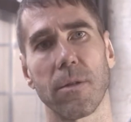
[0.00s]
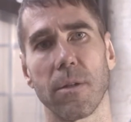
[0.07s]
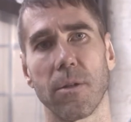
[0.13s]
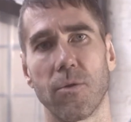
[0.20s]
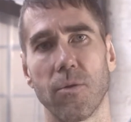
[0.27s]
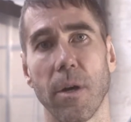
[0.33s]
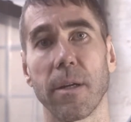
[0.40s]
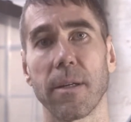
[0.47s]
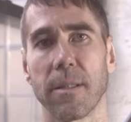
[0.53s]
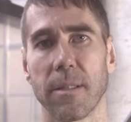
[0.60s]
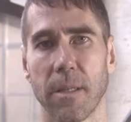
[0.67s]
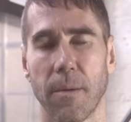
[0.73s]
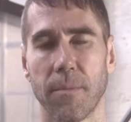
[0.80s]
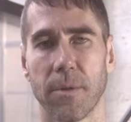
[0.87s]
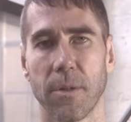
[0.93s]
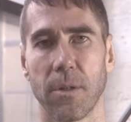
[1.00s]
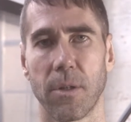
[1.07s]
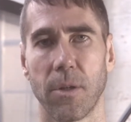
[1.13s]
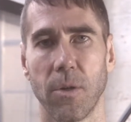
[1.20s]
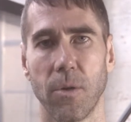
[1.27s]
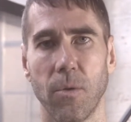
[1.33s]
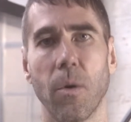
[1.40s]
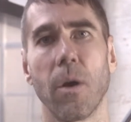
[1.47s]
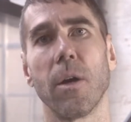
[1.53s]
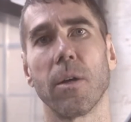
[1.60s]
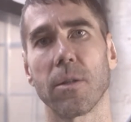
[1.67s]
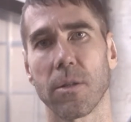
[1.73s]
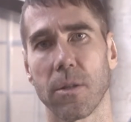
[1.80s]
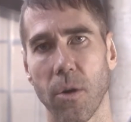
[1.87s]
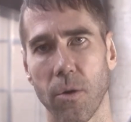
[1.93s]
the drug consumption to
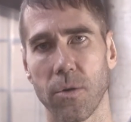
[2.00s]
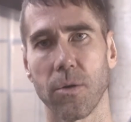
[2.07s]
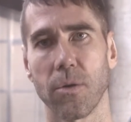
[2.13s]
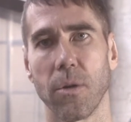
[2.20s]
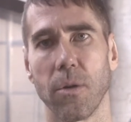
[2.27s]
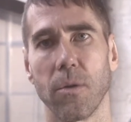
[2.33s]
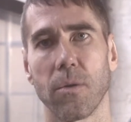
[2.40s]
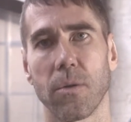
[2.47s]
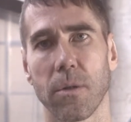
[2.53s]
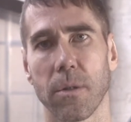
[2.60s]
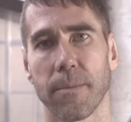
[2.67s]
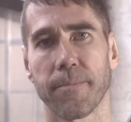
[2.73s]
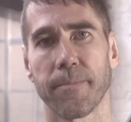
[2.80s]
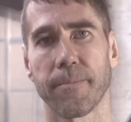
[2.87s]
social use.